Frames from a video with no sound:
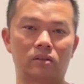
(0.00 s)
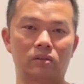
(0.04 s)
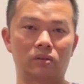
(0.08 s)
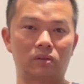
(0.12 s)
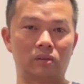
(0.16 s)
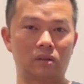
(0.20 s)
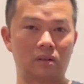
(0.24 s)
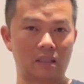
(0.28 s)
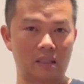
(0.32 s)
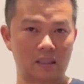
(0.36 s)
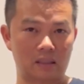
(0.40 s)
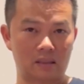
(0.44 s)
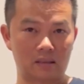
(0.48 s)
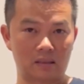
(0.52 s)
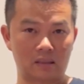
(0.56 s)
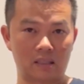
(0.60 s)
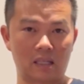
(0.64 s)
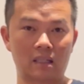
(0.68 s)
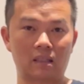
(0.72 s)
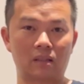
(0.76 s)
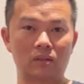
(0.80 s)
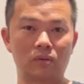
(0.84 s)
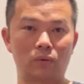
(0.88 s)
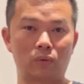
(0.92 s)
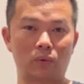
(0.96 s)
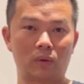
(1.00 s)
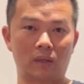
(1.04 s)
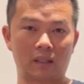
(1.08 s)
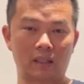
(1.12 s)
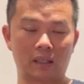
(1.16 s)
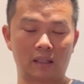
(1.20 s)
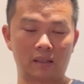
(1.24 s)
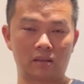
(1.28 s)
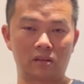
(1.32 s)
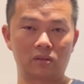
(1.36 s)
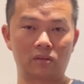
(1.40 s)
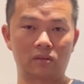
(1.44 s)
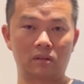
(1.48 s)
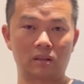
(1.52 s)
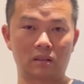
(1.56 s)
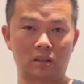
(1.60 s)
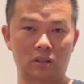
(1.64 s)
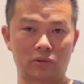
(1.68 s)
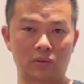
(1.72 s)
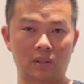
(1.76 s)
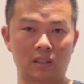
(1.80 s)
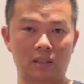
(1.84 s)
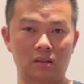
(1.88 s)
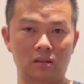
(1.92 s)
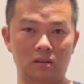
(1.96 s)
that's exactly why I took the
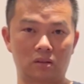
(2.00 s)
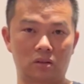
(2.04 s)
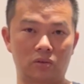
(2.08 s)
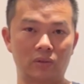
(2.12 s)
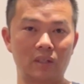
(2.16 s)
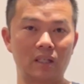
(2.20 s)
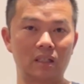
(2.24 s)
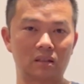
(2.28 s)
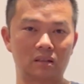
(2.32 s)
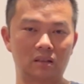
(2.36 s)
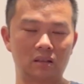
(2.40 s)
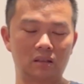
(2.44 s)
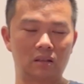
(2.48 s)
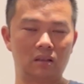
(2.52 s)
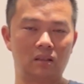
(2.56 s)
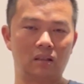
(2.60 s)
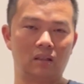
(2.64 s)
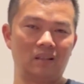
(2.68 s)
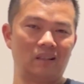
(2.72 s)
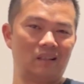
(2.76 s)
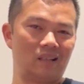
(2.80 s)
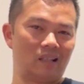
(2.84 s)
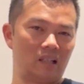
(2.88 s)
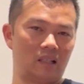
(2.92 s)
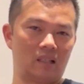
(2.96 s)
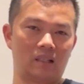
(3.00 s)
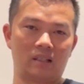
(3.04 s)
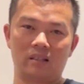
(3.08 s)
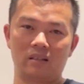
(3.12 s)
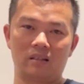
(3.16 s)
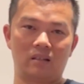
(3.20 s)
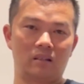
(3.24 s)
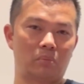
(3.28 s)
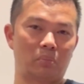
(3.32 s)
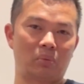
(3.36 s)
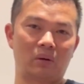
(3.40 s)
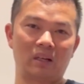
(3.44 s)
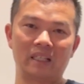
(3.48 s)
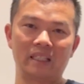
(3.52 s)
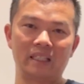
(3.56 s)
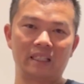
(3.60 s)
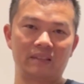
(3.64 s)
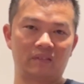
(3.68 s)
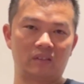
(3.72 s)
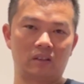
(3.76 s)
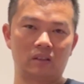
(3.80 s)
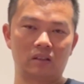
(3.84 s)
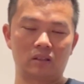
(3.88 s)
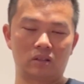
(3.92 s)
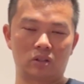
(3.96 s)
Stranglers strategy. And there are plenty
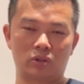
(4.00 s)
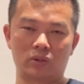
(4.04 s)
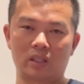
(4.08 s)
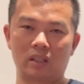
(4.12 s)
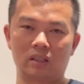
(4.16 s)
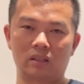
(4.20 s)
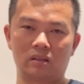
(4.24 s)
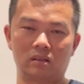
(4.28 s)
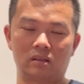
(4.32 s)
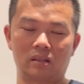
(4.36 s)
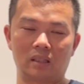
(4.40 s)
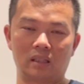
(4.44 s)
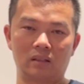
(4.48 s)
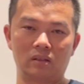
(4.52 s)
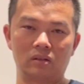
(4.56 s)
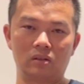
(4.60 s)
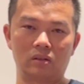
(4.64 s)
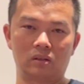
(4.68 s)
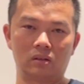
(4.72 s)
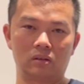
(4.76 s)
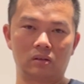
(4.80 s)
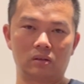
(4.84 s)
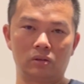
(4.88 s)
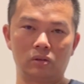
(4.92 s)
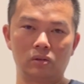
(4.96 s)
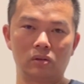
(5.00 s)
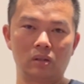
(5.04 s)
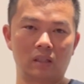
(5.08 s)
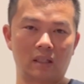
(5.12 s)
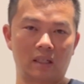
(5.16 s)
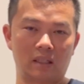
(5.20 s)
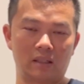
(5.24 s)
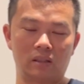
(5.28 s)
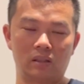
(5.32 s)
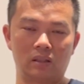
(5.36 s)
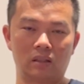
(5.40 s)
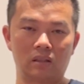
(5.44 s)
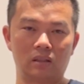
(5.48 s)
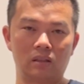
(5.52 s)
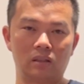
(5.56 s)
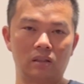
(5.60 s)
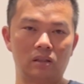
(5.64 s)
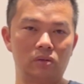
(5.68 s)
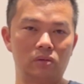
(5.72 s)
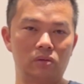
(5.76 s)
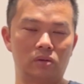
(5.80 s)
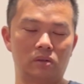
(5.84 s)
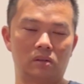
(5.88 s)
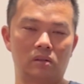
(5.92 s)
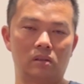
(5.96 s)
of other strategies that you can utilize, you can
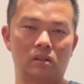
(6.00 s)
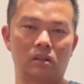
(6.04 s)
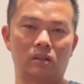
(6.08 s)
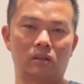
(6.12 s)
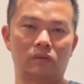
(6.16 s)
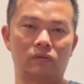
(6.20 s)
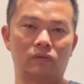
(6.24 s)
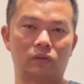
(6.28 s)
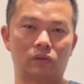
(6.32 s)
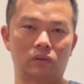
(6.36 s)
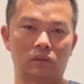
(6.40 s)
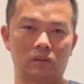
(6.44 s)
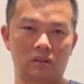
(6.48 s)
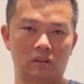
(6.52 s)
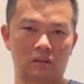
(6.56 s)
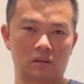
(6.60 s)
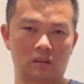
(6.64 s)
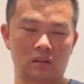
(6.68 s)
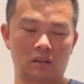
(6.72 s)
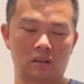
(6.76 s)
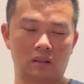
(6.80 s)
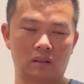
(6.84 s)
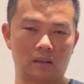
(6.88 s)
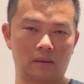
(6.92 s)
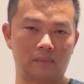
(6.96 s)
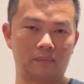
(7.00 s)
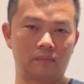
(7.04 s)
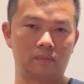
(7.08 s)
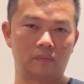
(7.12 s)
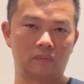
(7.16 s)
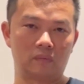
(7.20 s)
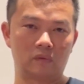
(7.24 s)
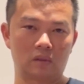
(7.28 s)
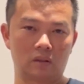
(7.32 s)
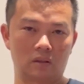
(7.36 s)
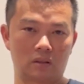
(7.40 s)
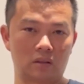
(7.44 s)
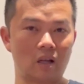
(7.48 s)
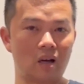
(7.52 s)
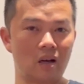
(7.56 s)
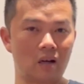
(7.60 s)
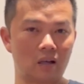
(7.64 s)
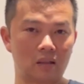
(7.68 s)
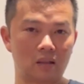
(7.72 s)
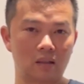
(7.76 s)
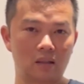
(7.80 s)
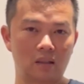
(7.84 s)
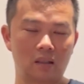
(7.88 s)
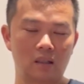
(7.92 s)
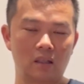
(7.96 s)
use for this
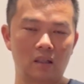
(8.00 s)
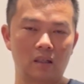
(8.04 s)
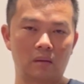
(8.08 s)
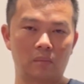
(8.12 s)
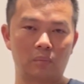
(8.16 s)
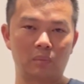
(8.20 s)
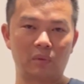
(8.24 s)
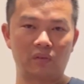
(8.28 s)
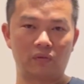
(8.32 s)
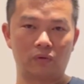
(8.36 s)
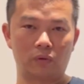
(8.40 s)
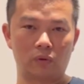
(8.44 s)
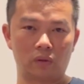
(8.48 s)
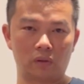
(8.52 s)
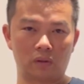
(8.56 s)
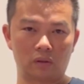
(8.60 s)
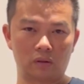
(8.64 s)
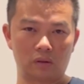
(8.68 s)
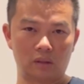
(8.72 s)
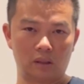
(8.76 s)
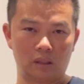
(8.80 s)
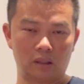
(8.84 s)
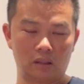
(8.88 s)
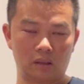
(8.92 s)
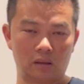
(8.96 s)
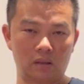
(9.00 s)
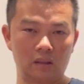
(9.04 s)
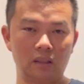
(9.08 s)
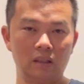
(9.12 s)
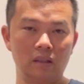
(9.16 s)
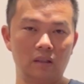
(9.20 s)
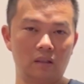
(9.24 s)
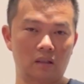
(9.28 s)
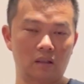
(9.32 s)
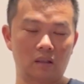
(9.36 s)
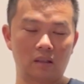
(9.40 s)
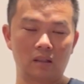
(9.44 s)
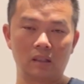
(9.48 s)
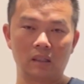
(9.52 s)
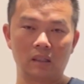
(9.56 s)
stock before the ER.